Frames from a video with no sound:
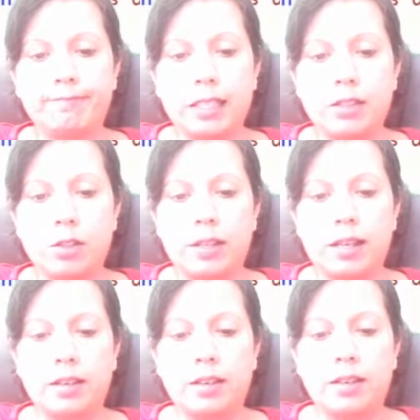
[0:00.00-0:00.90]
So
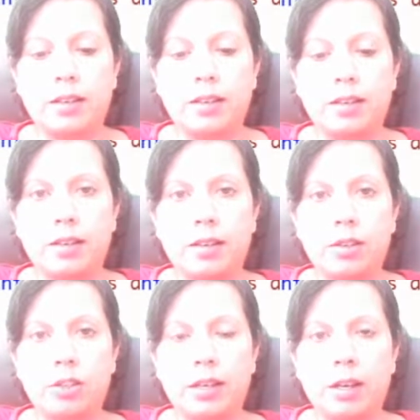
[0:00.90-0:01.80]
that
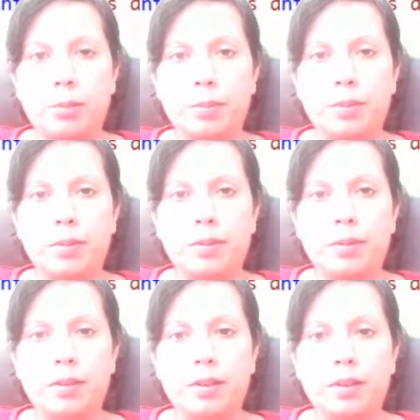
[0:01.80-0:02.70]
should help,
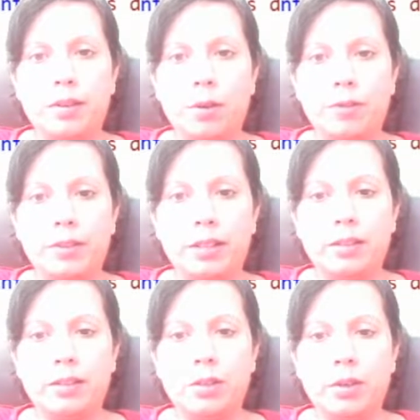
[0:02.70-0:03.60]

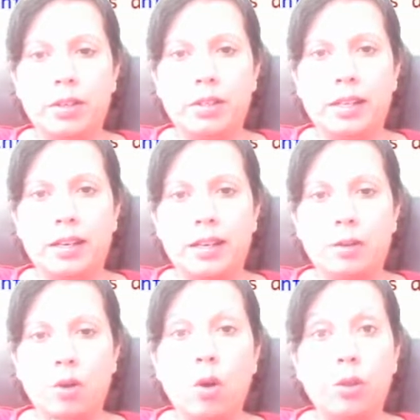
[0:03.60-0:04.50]
hopefully you understand
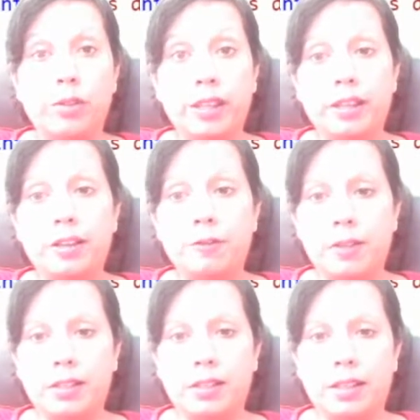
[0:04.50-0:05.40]
how the whole thing
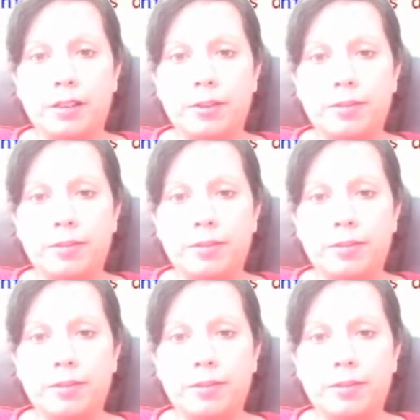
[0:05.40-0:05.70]
fits together.